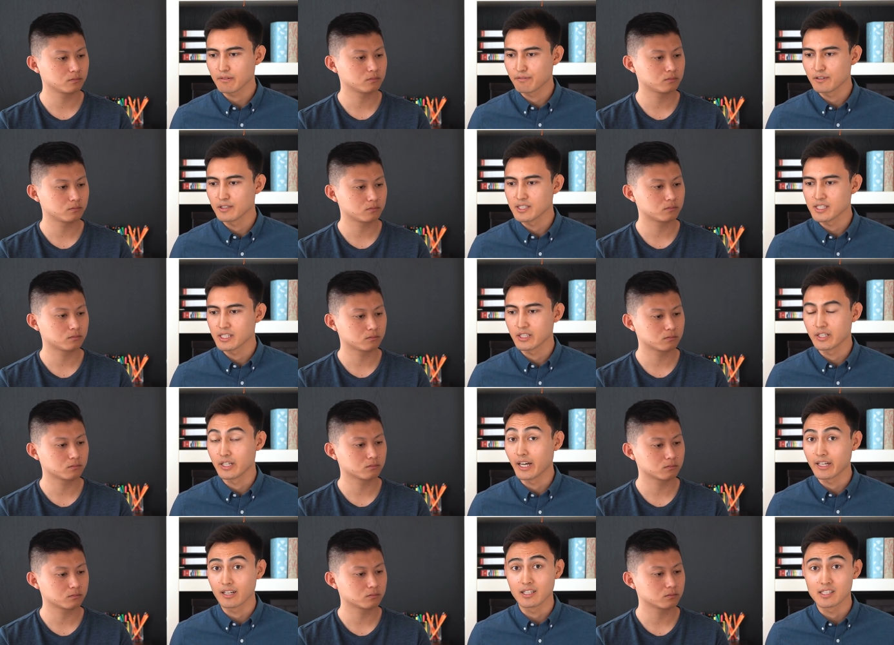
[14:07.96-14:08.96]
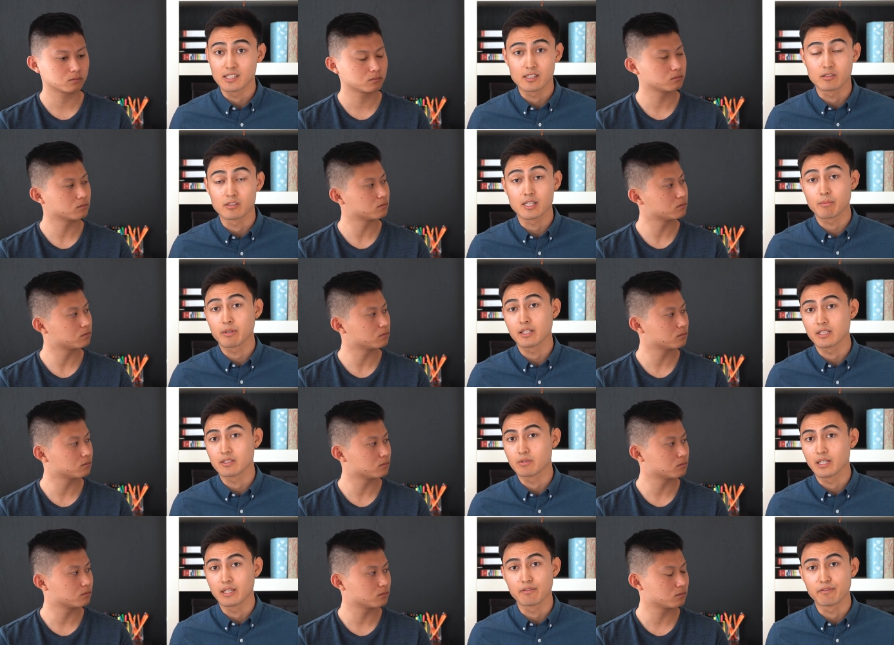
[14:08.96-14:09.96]
Speaker 1: a first year analyst, so somebody
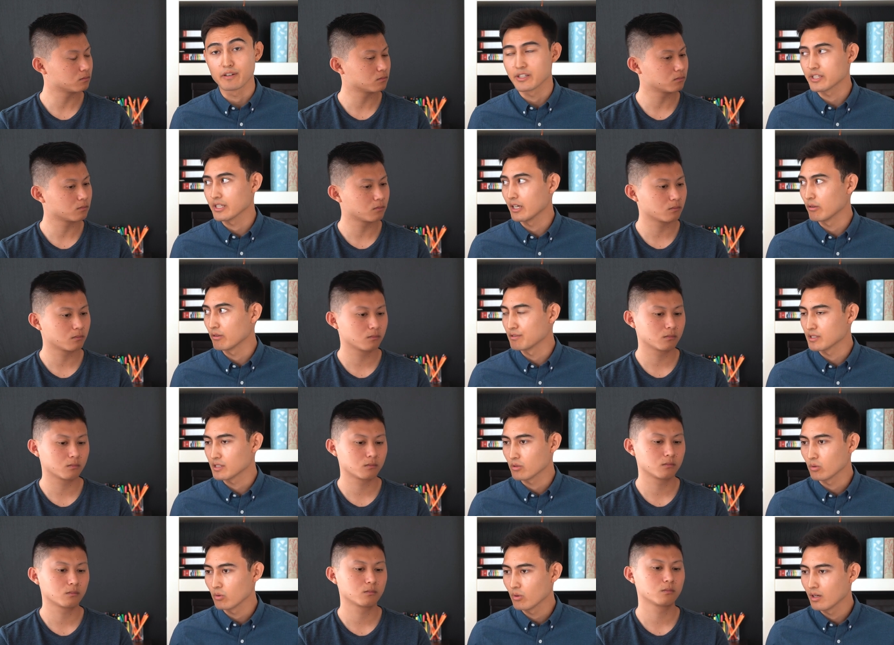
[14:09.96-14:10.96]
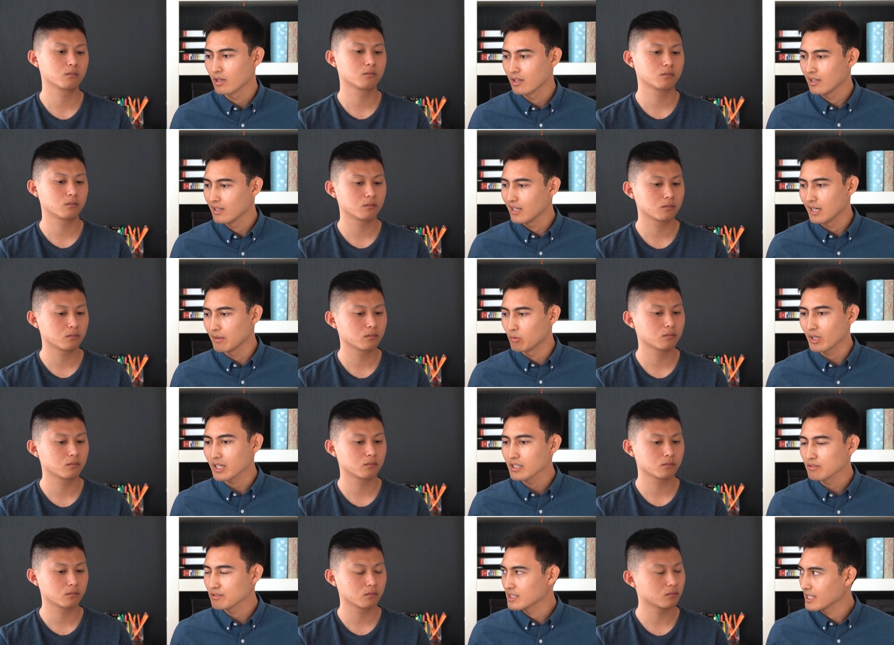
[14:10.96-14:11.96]
that's really fresh out of school, um,
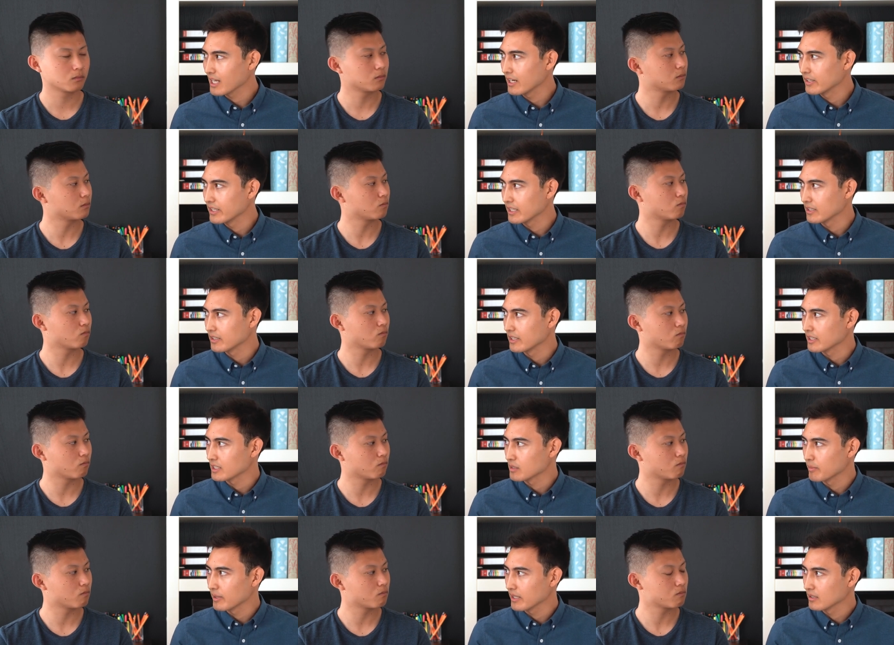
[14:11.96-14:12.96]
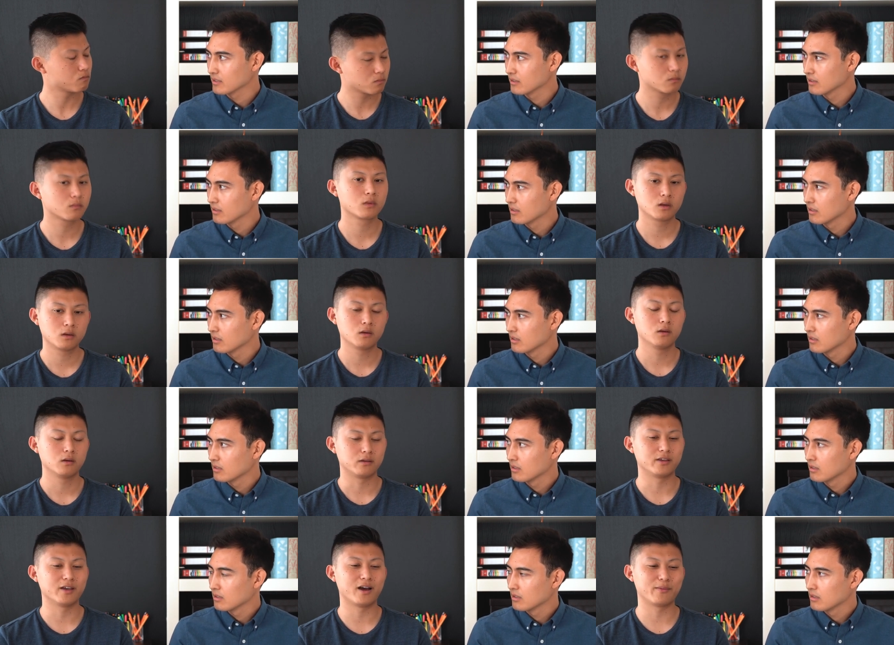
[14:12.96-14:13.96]
what kind of a salary can they expect?
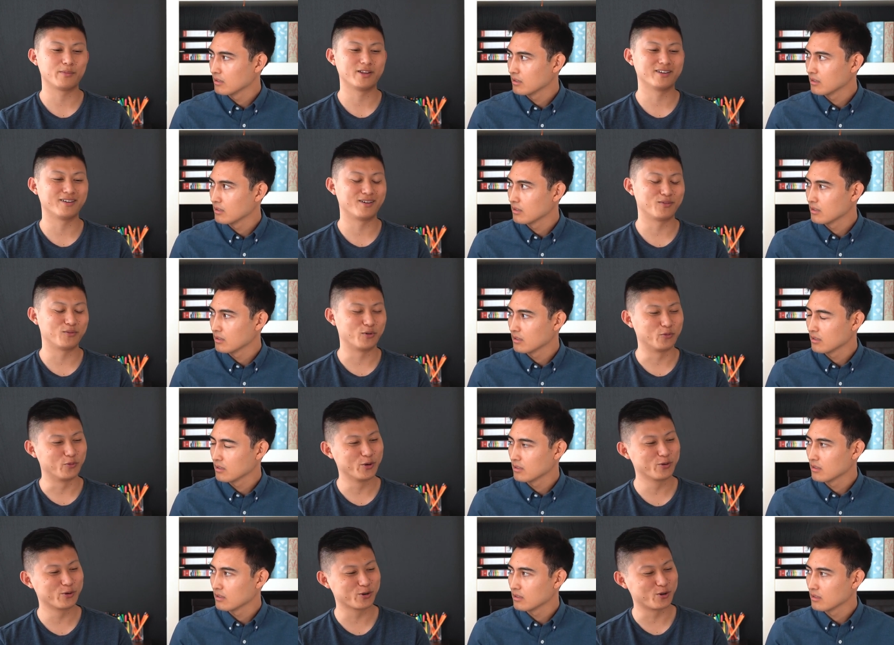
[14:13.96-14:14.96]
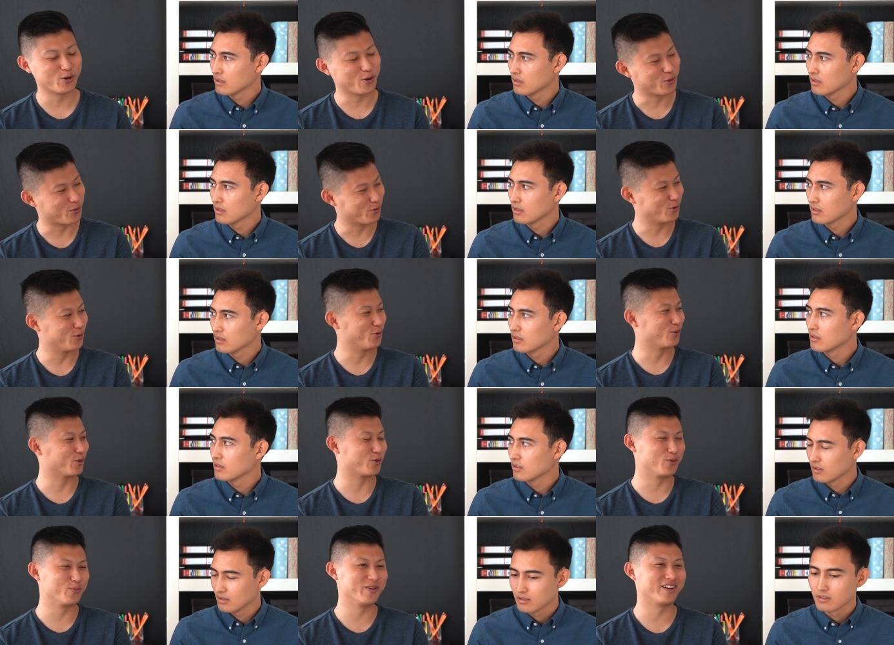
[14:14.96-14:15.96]
Speaker 2: Yeah, I mean, when we were going through
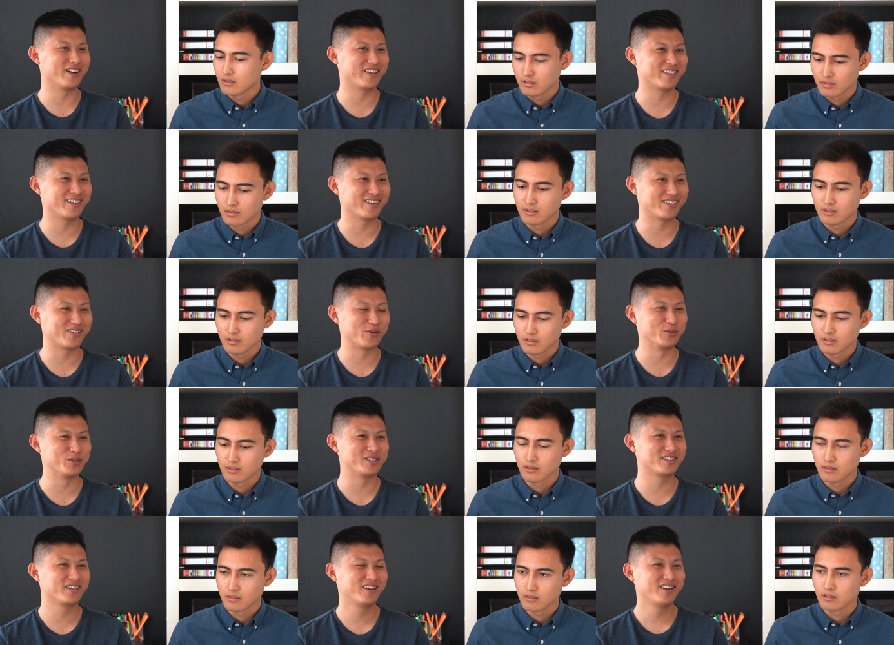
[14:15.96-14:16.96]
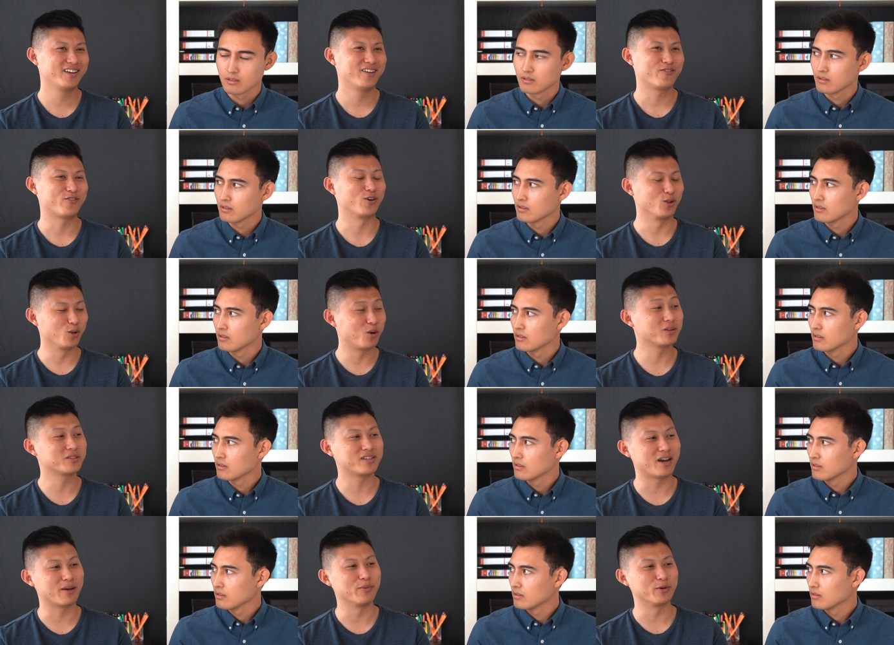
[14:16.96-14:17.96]
recruitment, I think there was for a
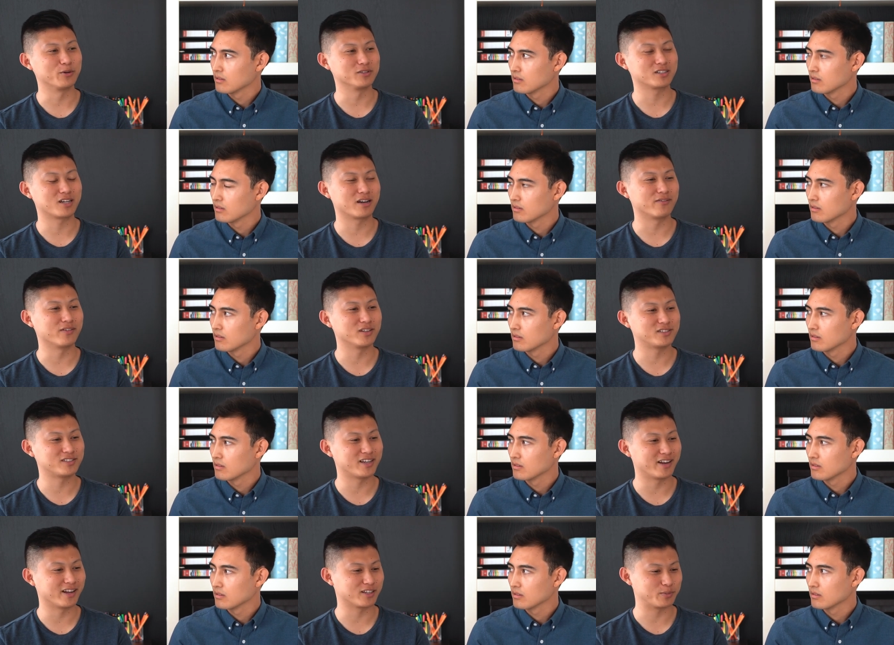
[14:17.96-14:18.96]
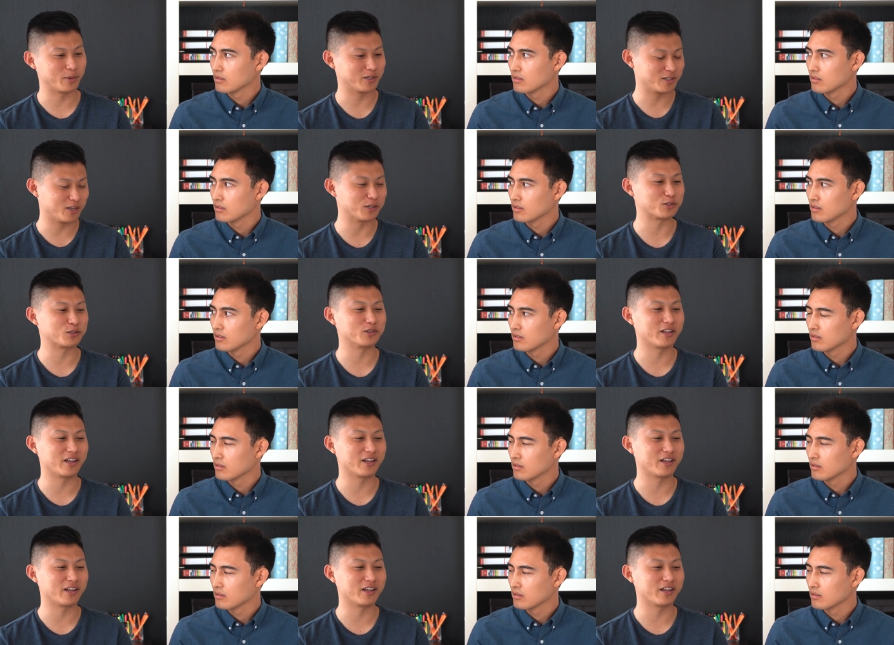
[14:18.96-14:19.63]
long time there was kind of a set expectation